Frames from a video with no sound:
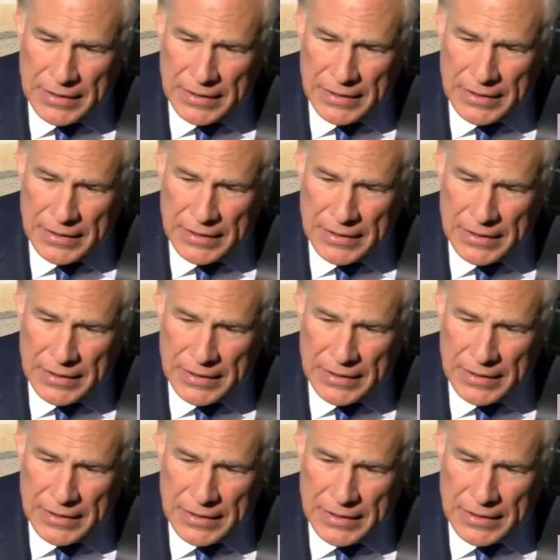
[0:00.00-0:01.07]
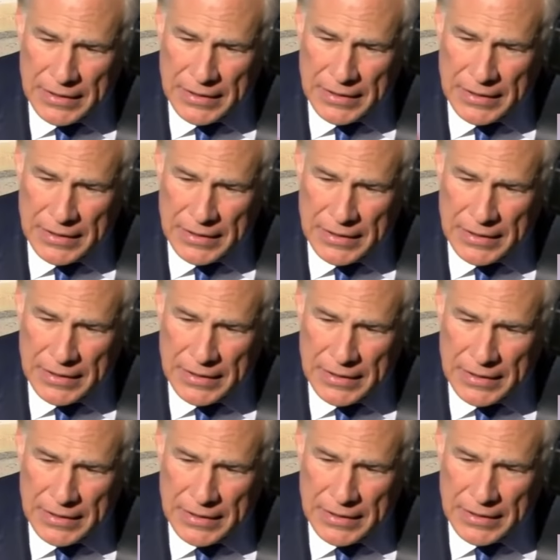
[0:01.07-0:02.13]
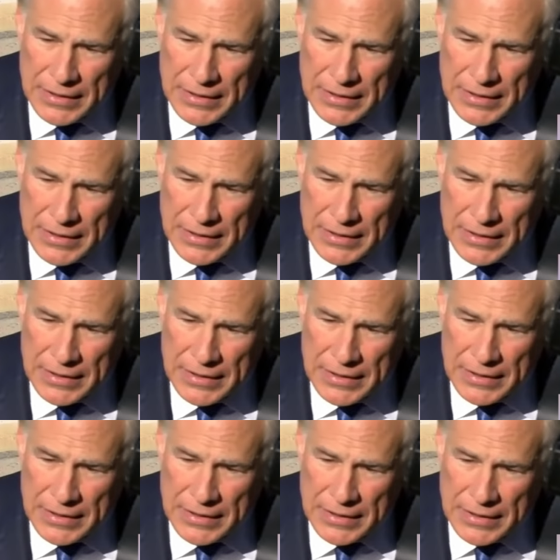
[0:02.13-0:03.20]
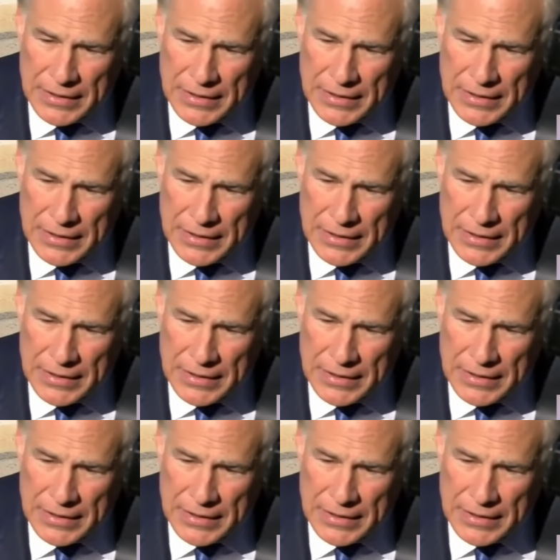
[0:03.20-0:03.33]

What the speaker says: (not speaking)